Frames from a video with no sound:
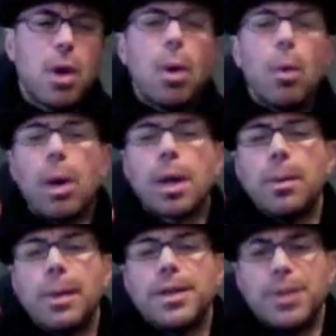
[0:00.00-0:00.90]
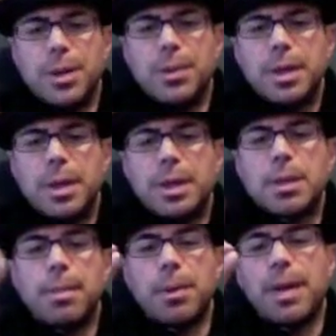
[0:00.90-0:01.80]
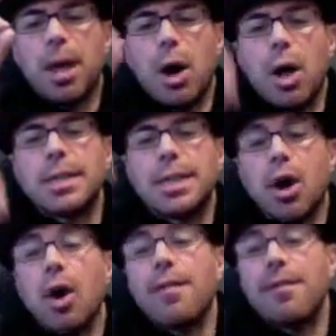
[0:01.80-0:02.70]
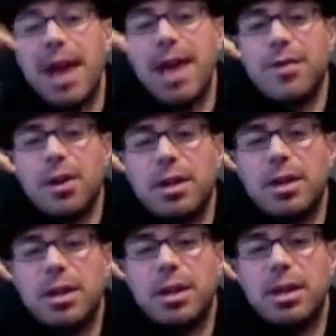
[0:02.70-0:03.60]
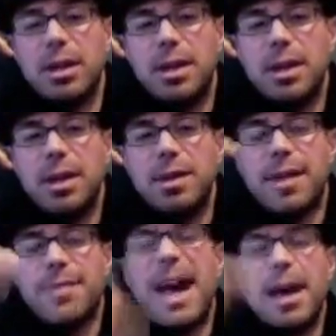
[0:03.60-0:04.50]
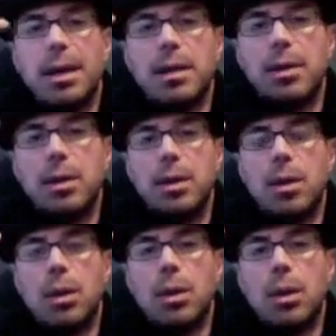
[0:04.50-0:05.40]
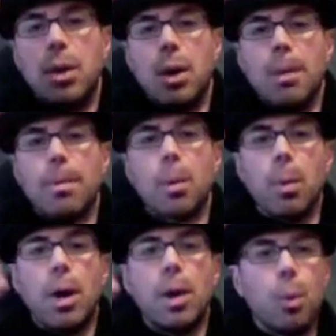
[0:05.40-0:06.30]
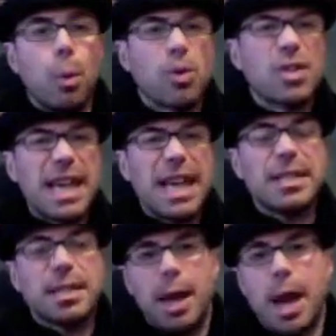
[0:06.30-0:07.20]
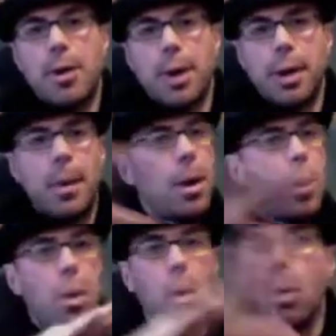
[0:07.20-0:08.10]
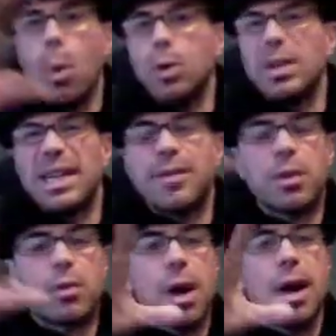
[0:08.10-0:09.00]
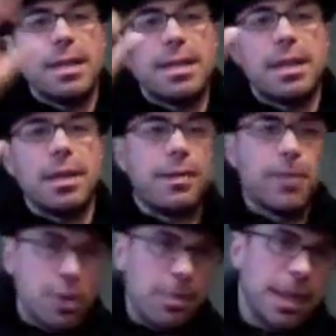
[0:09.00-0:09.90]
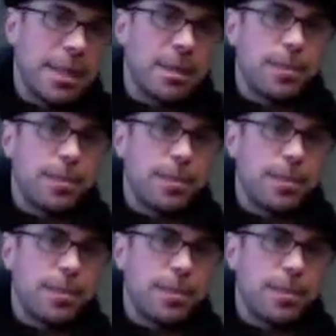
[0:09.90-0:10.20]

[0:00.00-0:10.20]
what can we do to put the odds in our favor that number 1 worst case scenario won't even arise in the first place?